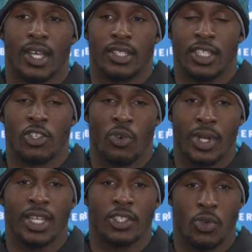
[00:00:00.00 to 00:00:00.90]
They know what we
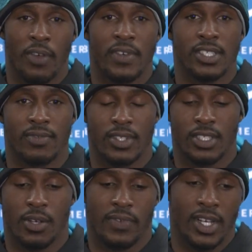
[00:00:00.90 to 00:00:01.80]
like to do offensively.
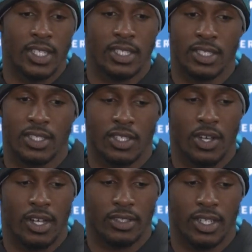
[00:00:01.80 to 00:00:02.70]
So for us, it's just to go
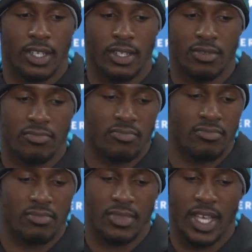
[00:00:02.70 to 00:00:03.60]
out there
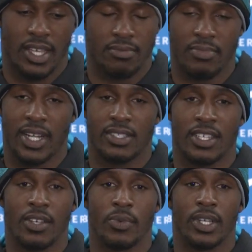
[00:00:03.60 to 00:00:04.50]
and better
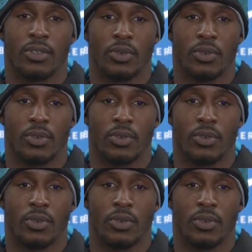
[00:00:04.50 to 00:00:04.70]
team win.